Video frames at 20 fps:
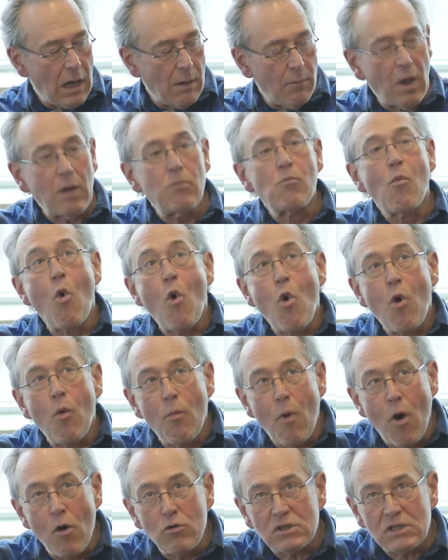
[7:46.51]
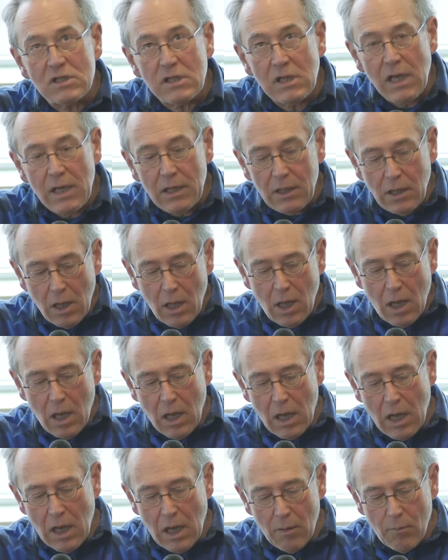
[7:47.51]
But mostly
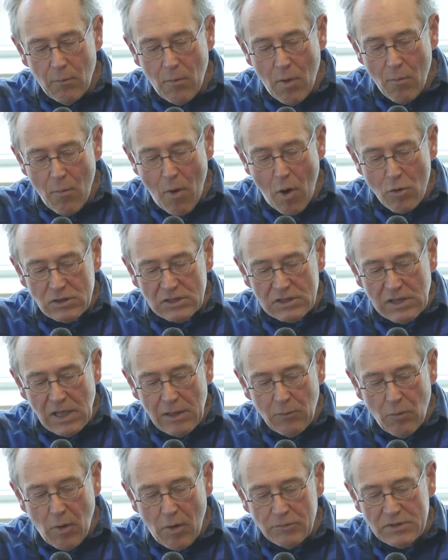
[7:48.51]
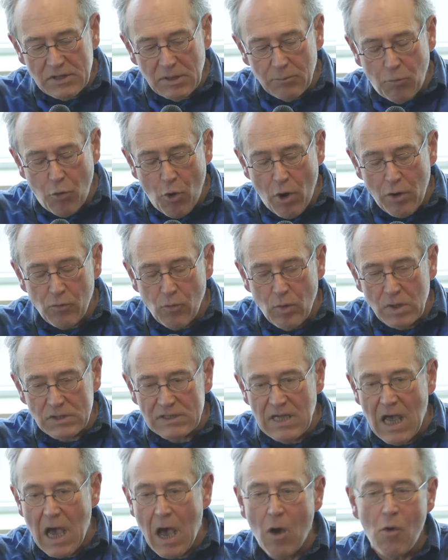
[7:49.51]
what was important was
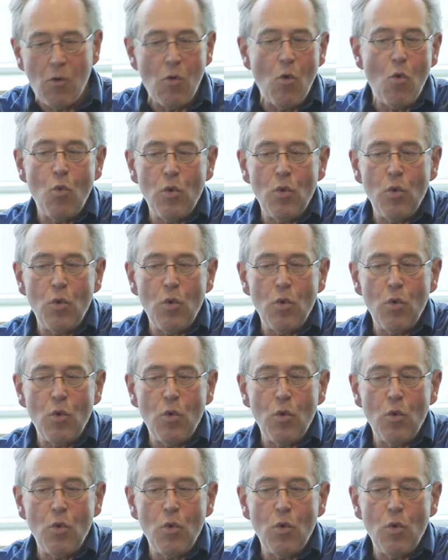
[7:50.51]
now